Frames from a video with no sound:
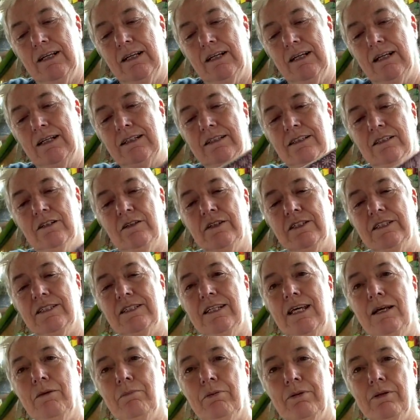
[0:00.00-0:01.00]
And so the
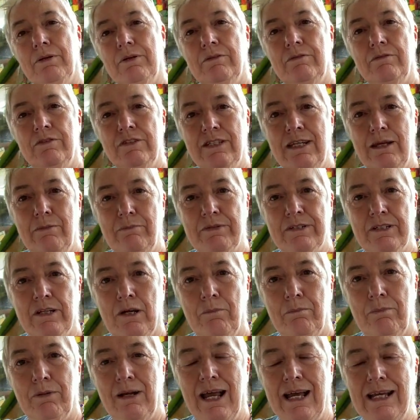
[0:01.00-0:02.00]
zip zips
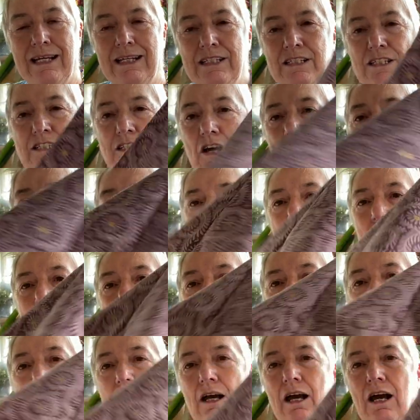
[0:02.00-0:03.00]
up like so.
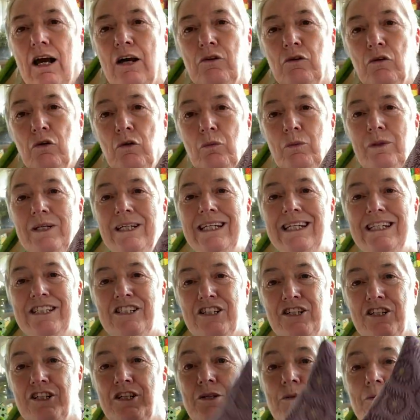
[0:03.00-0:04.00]
And all we need to
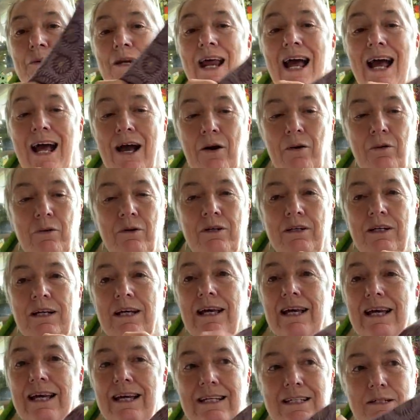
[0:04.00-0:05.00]
do now
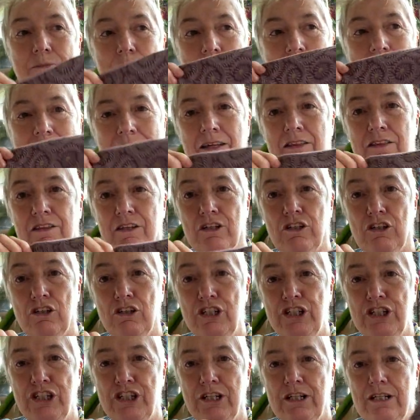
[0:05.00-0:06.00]
is make the
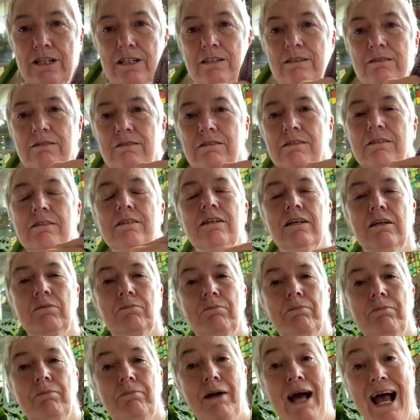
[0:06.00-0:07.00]
cushion
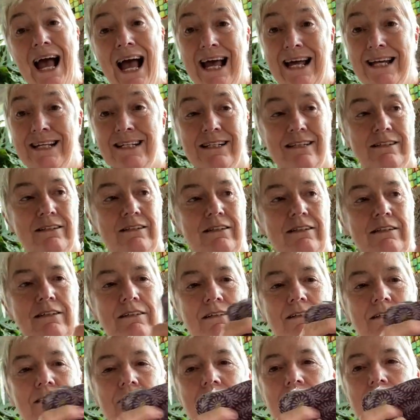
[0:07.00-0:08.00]
pad
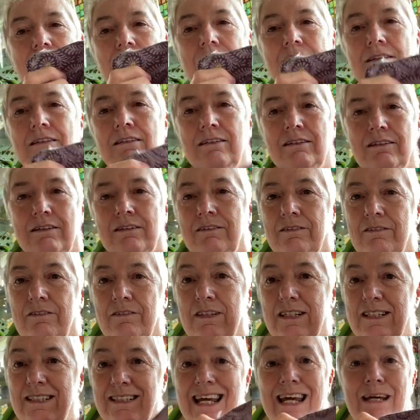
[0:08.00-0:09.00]

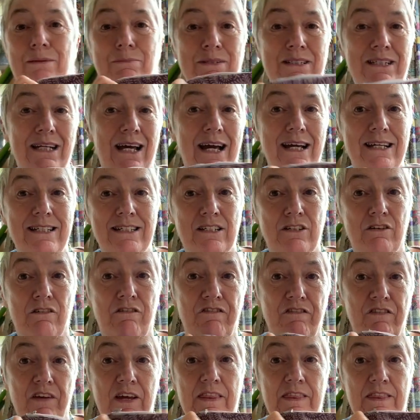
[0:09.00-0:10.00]
the same size to
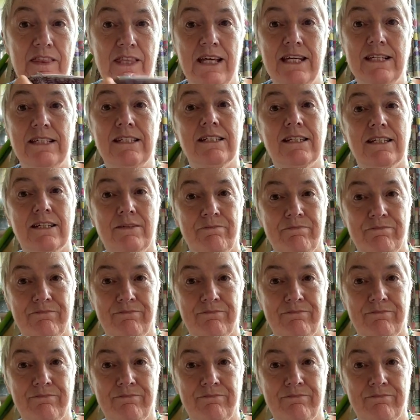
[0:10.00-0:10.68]
fit this.